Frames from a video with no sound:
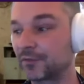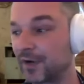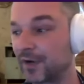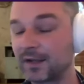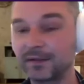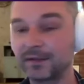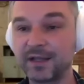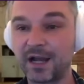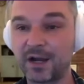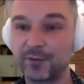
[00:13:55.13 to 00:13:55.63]

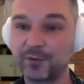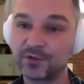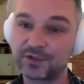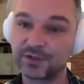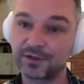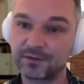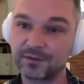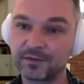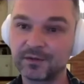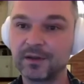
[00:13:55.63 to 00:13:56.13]
right now, which
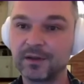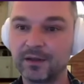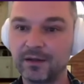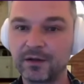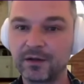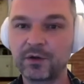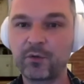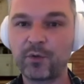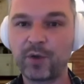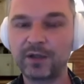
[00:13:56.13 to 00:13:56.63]
is
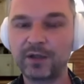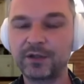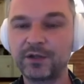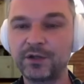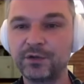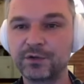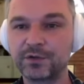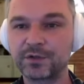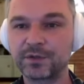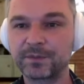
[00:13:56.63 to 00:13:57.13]
quite
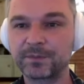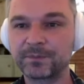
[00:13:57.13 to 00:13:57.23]
huge,